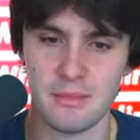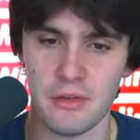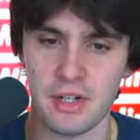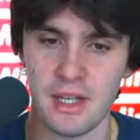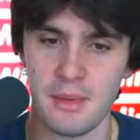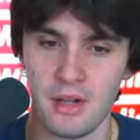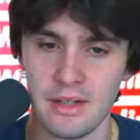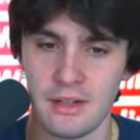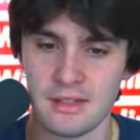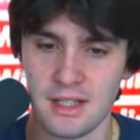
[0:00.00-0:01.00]
me over email and
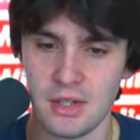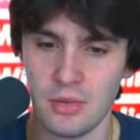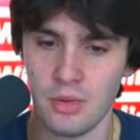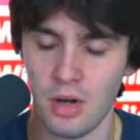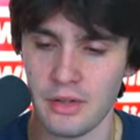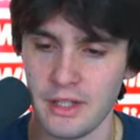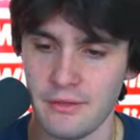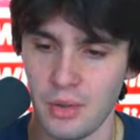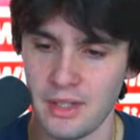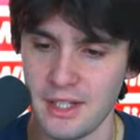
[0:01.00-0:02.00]
I'll send you all the
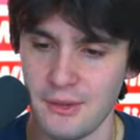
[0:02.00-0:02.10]
info on the deal.